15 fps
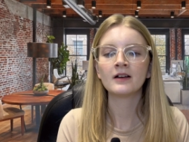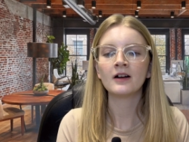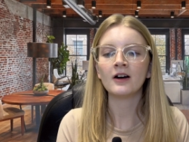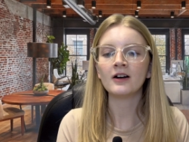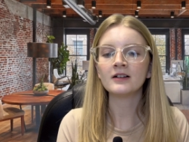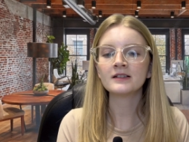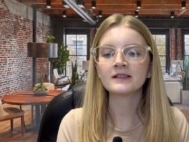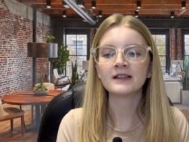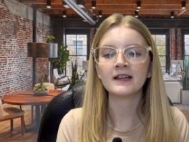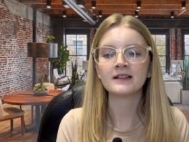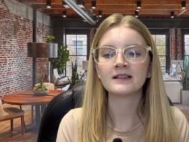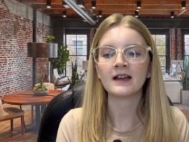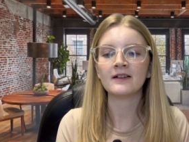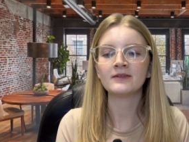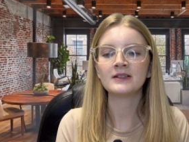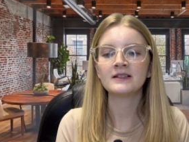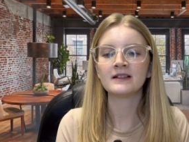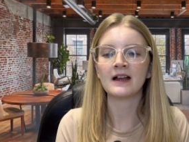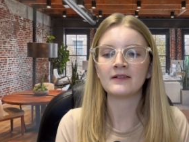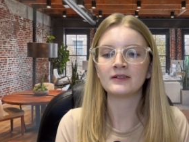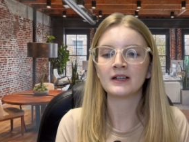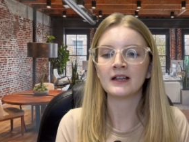All states have these
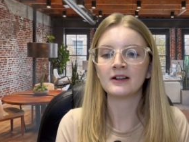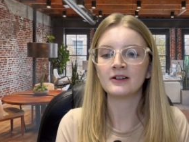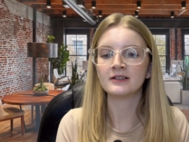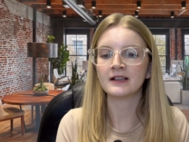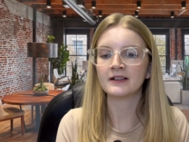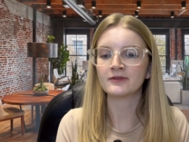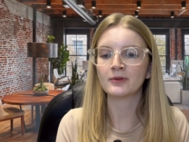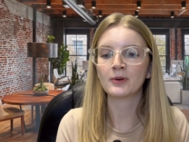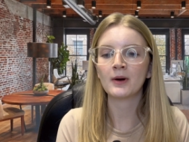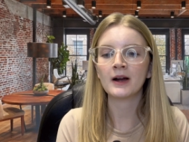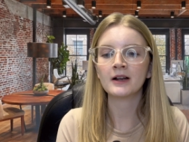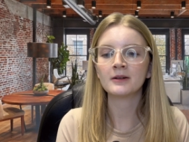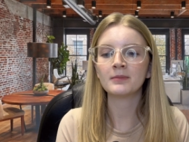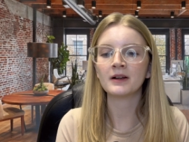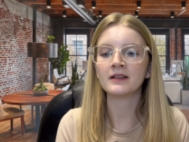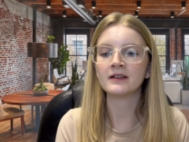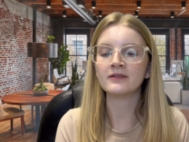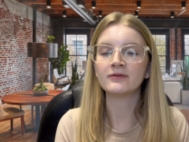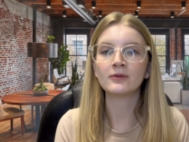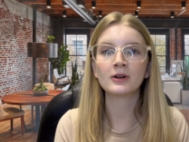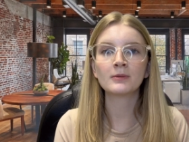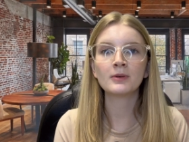navigators as required by the
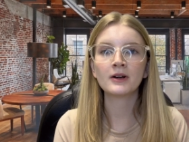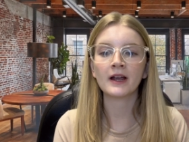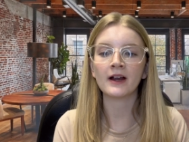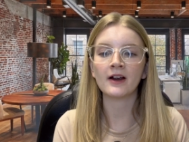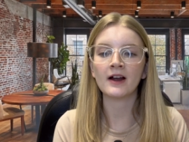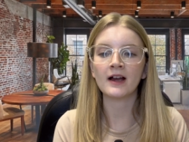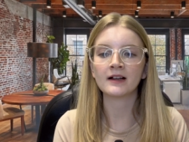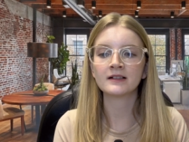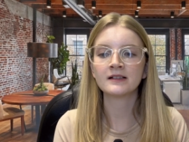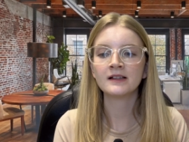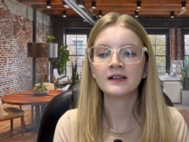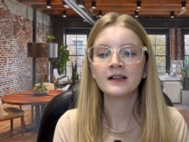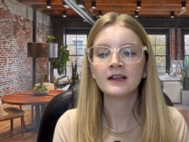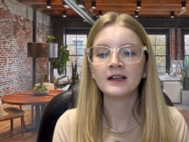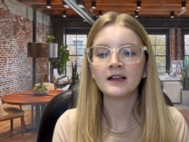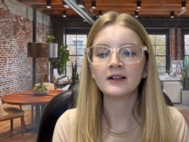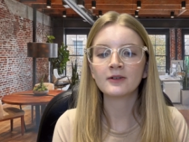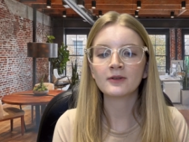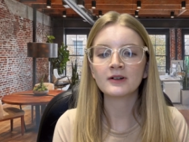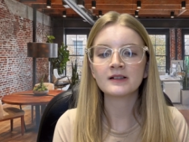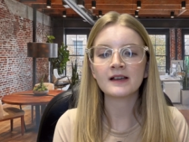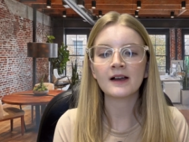Affordable Care Act in
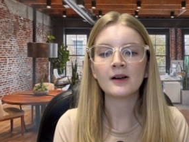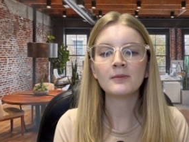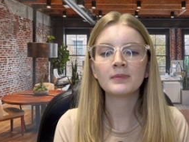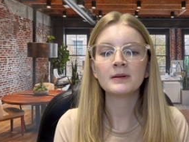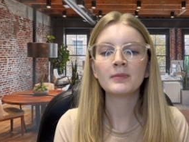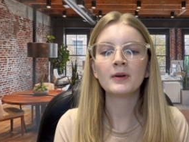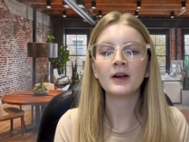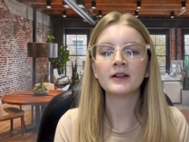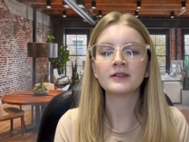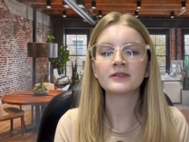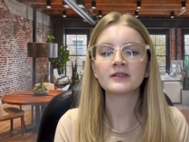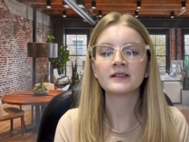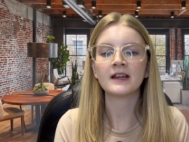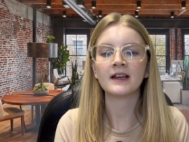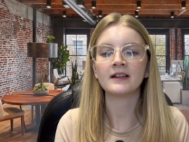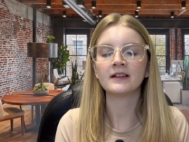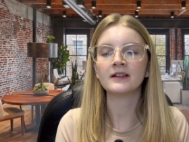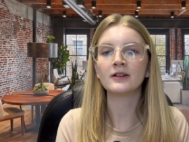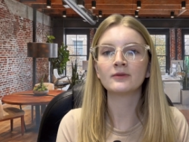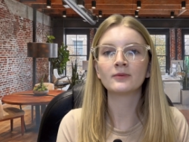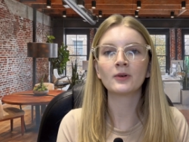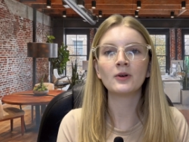order to help people understand and
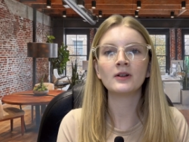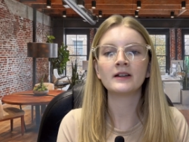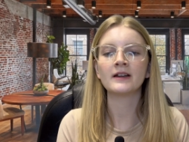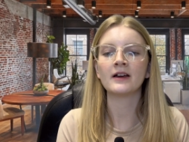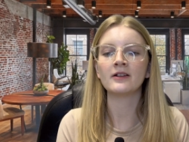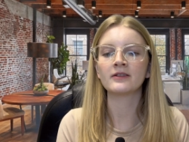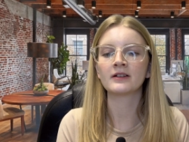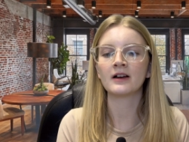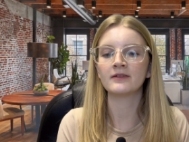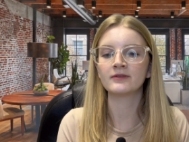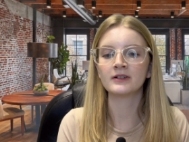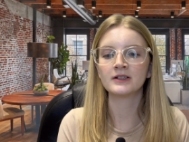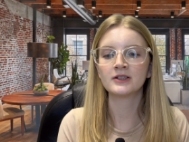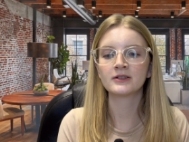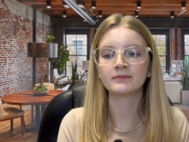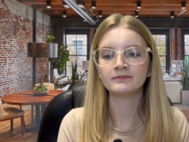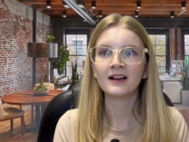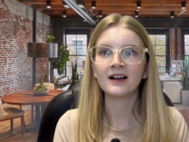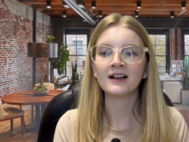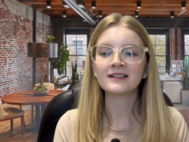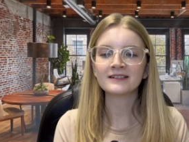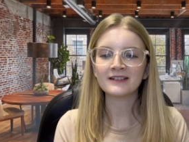enroll in health coverage.
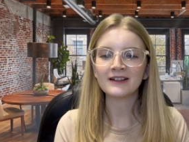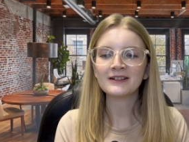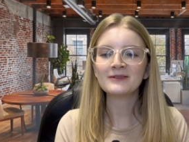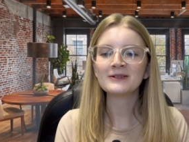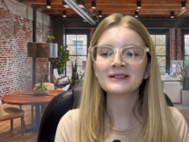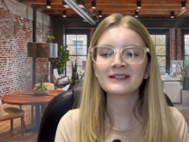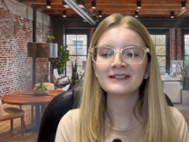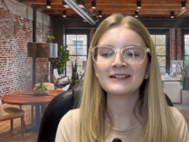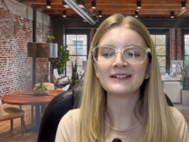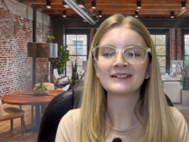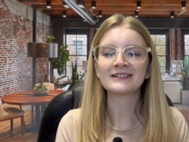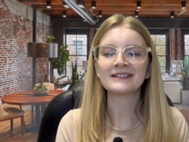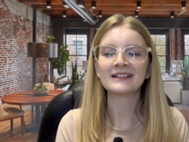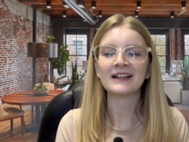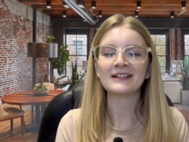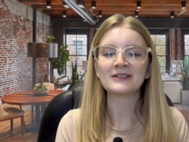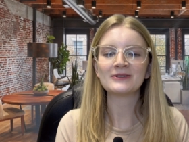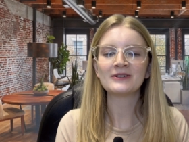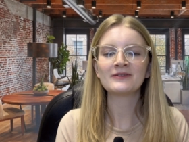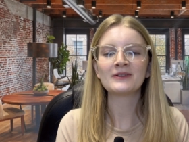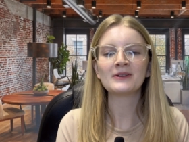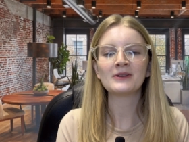A study was conducted at two
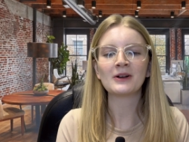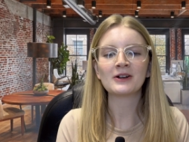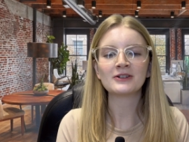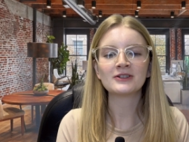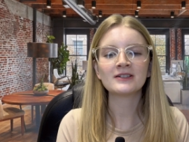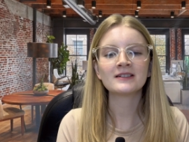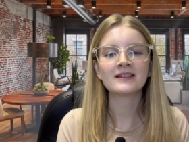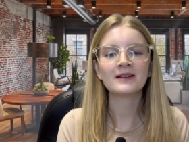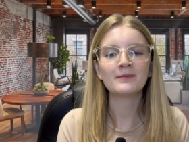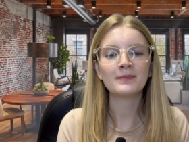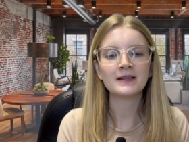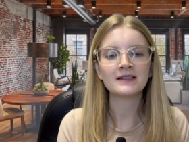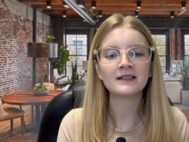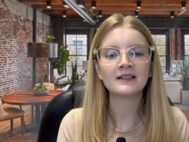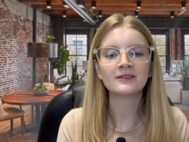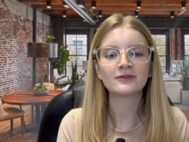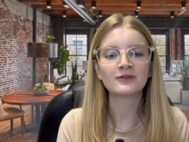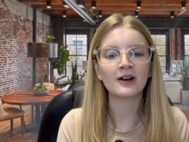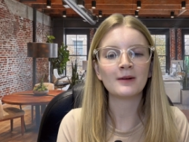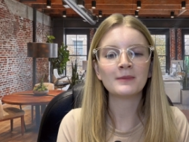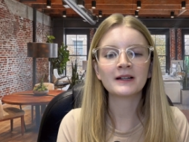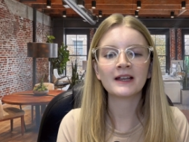of the largest and busiest
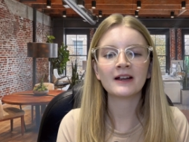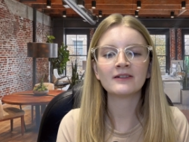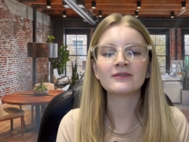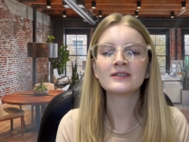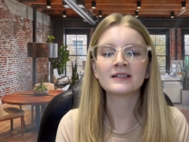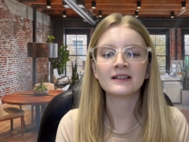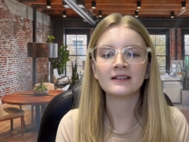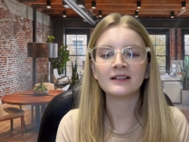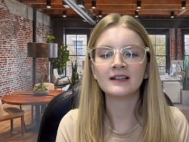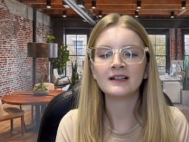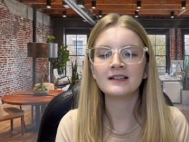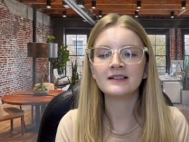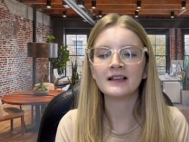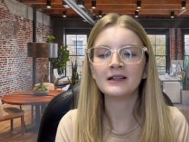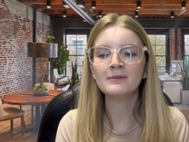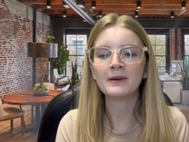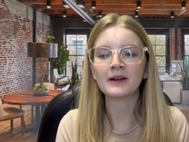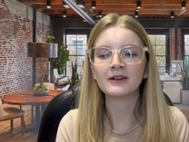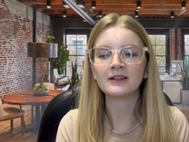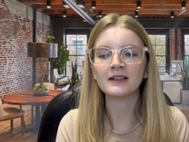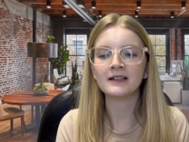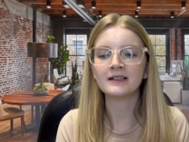trauma care facilities in
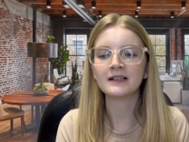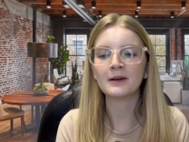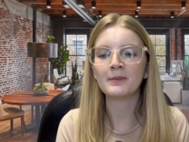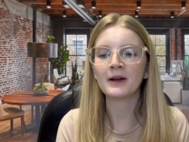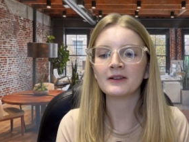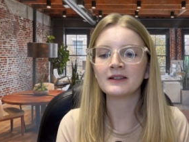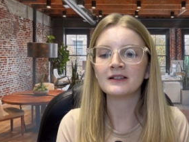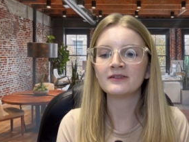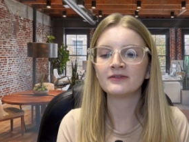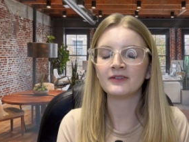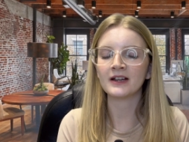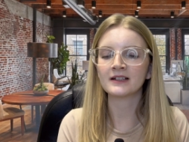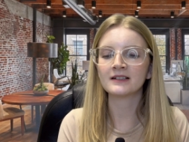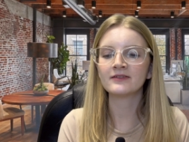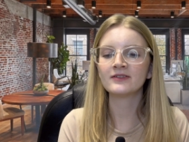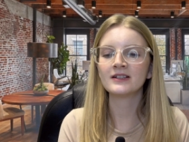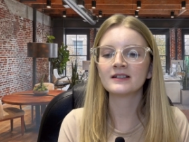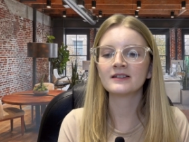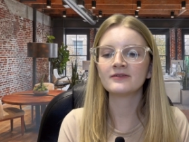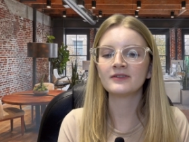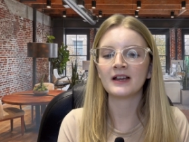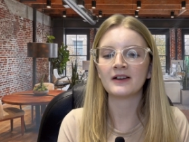Maryland about the effectiveness
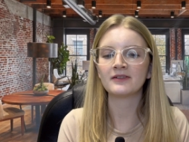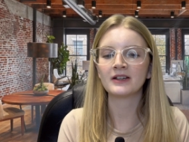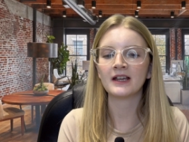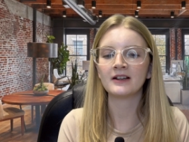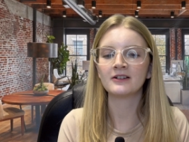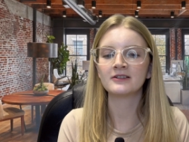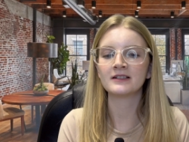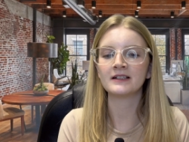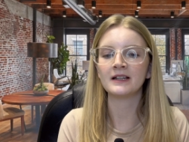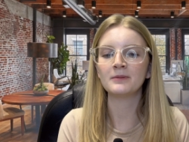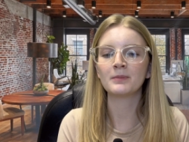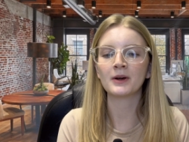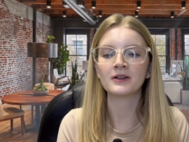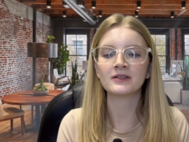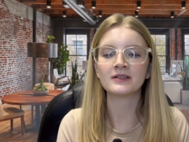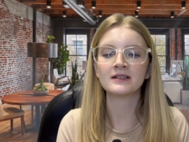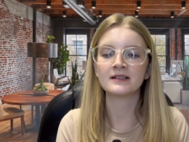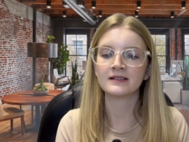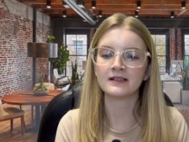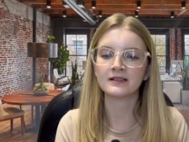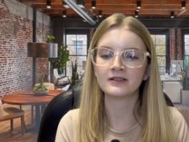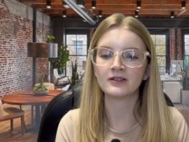of navigators and in-person
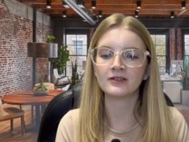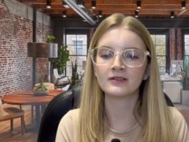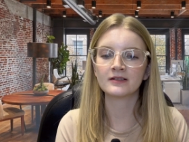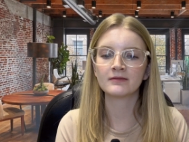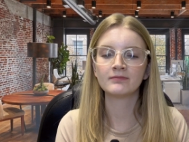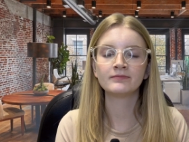assisters.